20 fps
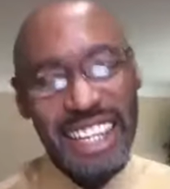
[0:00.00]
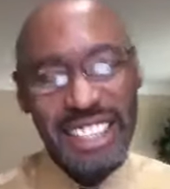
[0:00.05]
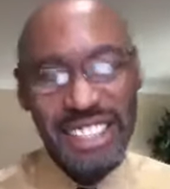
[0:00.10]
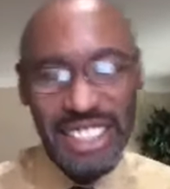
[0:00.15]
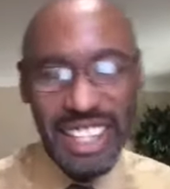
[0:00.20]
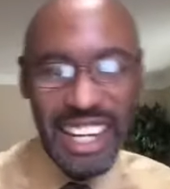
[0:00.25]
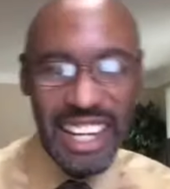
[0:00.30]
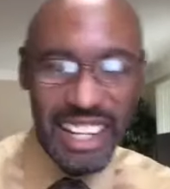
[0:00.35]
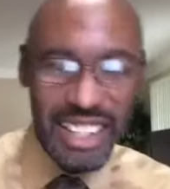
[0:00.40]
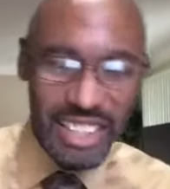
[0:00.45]

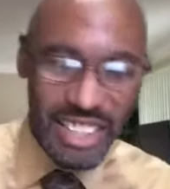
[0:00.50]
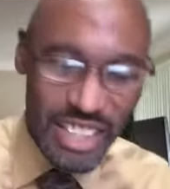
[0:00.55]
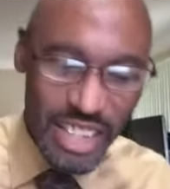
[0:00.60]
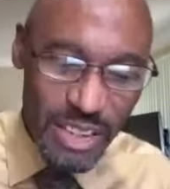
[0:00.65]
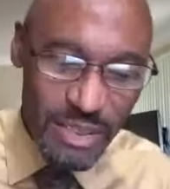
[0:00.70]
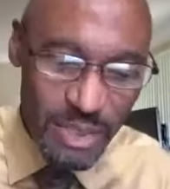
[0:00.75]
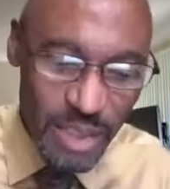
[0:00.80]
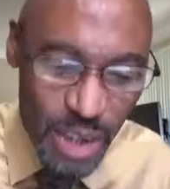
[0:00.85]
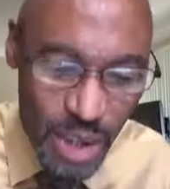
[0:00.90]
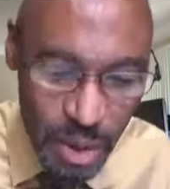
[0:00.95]
saying
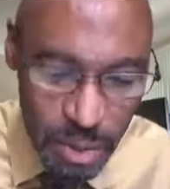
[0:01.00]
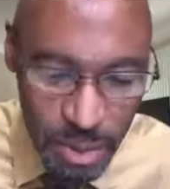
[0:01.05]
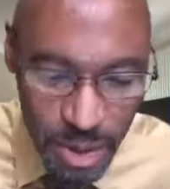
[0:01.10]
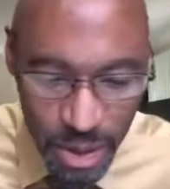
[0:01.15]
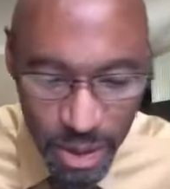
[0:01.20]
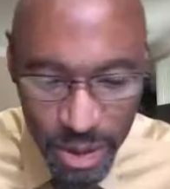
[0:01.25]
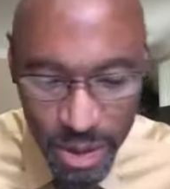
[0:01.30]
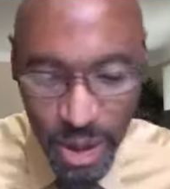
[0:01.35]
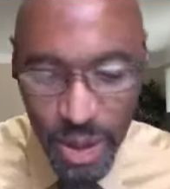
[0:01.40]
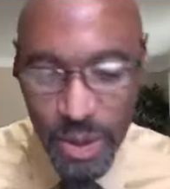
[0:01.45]
stuff. No, I'm
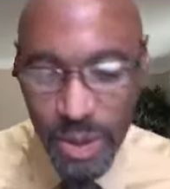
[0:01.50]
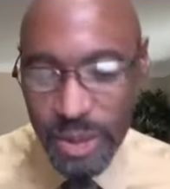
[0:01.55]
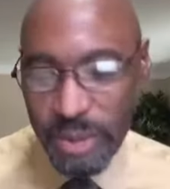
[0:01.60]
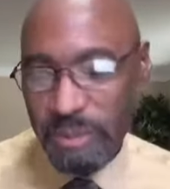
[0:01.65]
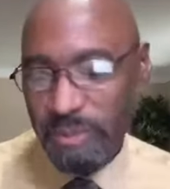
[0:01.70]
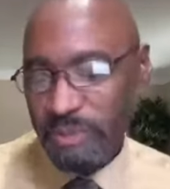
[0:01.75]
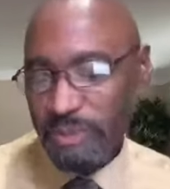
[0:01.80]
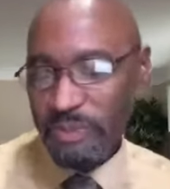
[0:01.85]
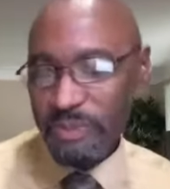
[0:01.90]
just joking.